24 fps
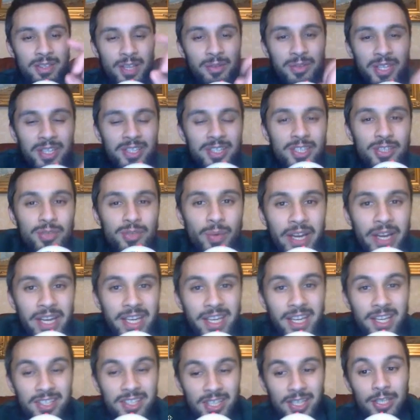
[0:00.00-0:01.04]
Now this is where it
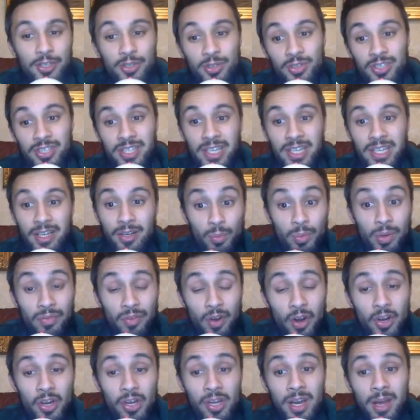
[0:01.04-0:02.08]
gets interesting. With
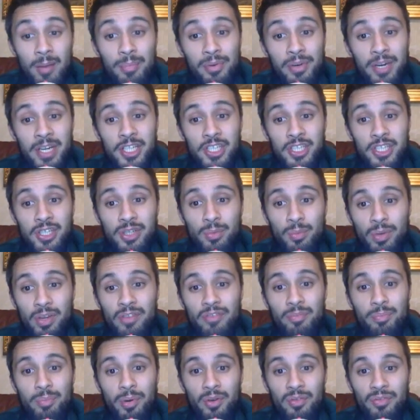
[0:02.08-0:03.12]
our collaboration
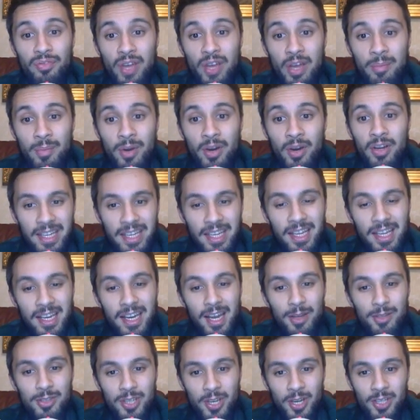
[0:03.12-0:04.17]
with Provema, it
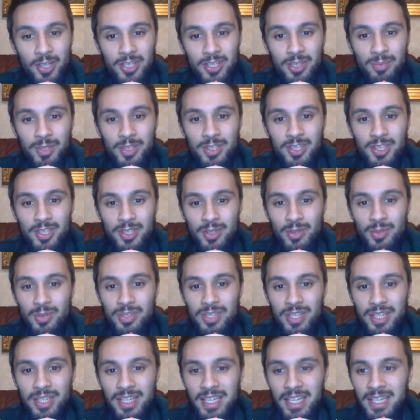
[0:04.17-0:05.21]
allows customers to
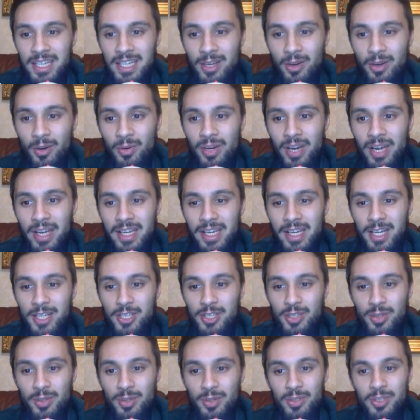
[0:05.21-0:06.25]
use the leading online
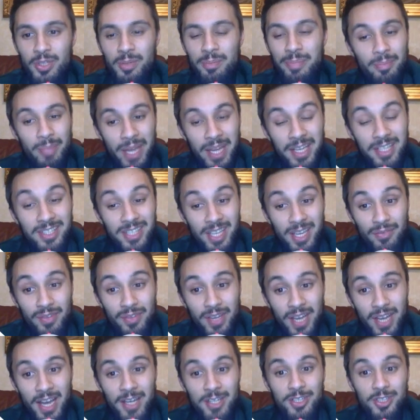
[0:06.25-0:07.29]
cash solution PaySafe
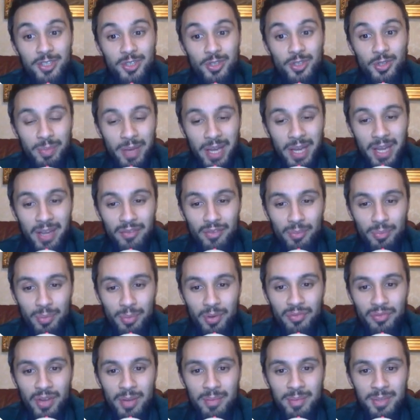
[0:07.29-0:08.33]
Cash to pay for
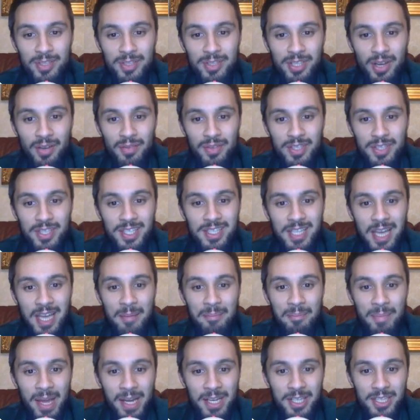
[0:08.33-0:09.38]
Provema services
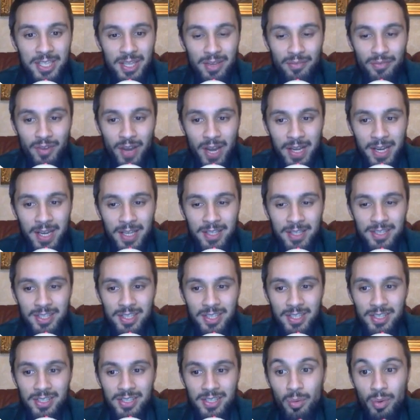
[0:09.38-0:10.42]
and manage their
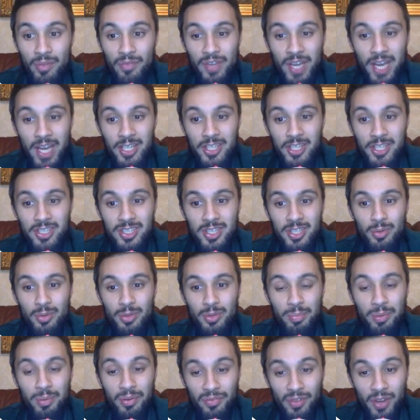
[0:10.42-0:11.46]
finances. With cash still
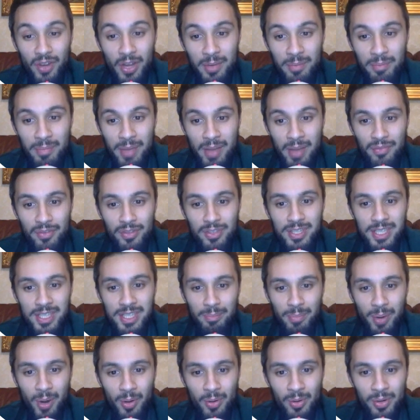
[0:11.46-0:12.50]
the preferred method
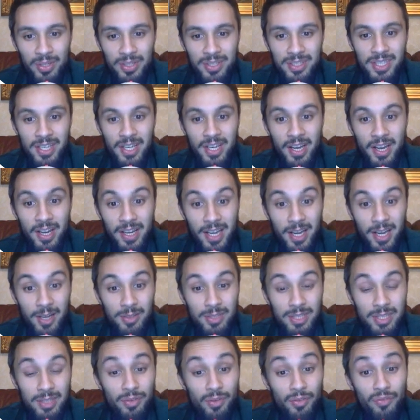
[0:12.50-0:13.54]
in Poland,
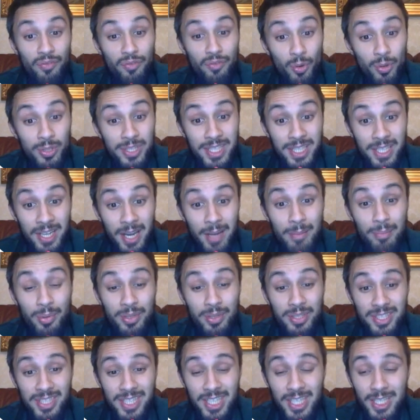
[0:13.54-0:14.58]
accounting for
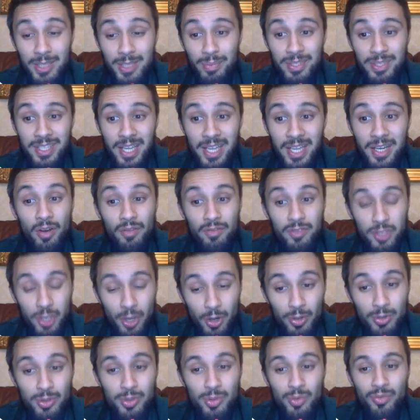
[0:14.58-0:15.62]
49.6% of
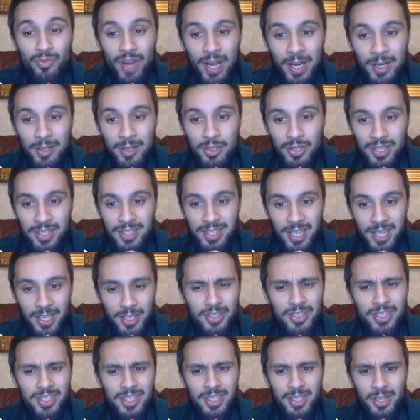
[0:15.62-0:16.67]
total value
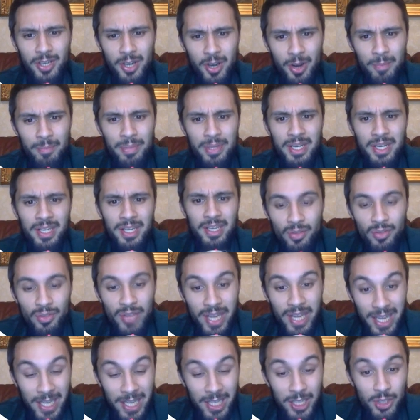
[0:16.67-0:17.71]
transactions in the company.
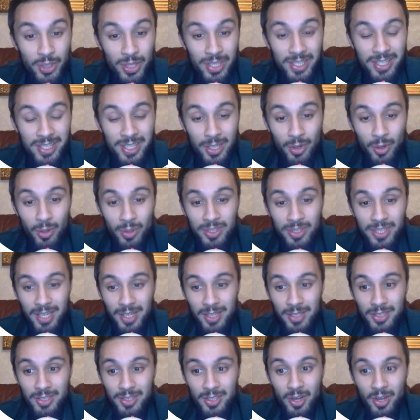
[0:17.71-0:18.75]
The interest in
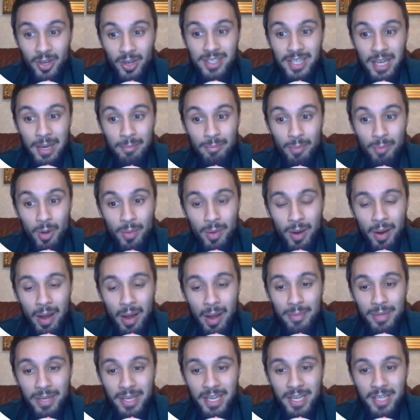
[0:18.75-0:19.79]
contactless cards and mobile
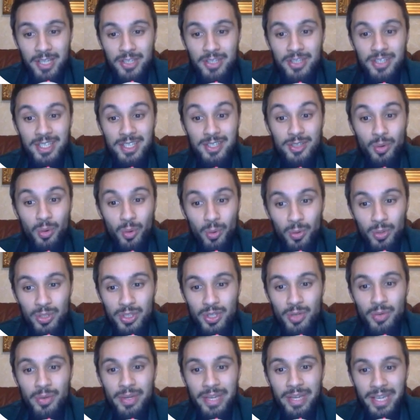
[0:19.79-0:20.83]
applications is
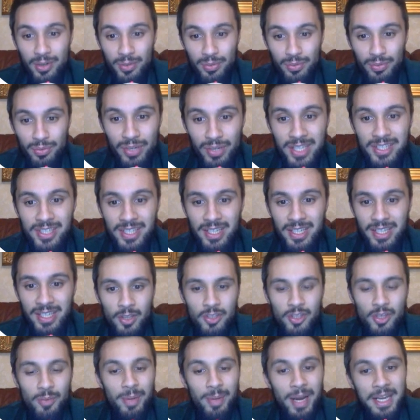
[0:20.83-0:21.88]
also increasing.
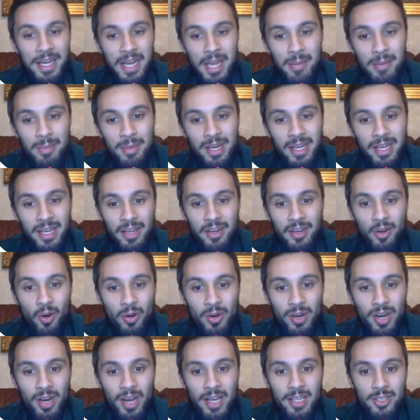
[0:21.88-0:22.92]
So by enabling an
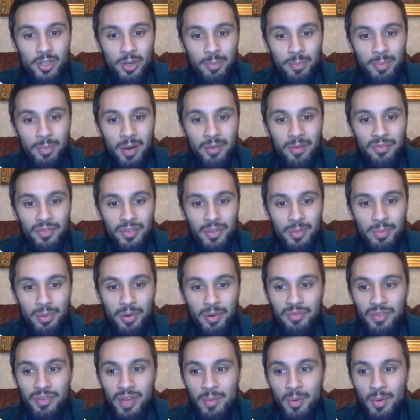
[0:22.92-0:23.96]
online top-up for the
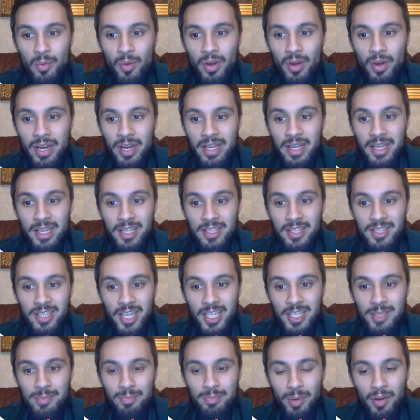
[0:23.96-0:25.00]
Provema wallet, it
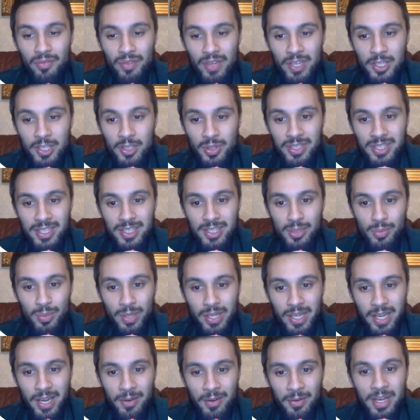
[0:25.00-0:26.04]
takes both interest into
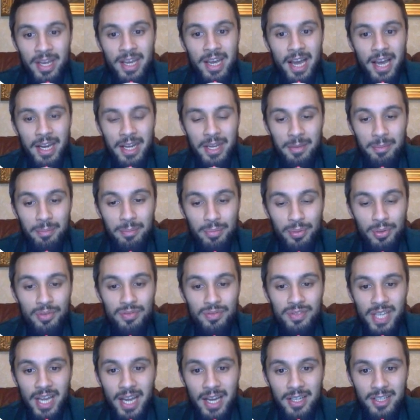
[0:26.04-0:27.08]
account and it
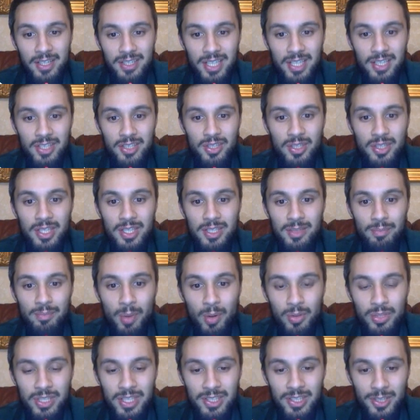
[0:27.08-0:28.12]
improves access to this
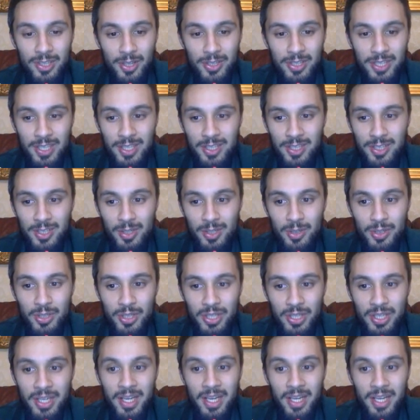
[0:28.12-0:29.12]
multitasking solution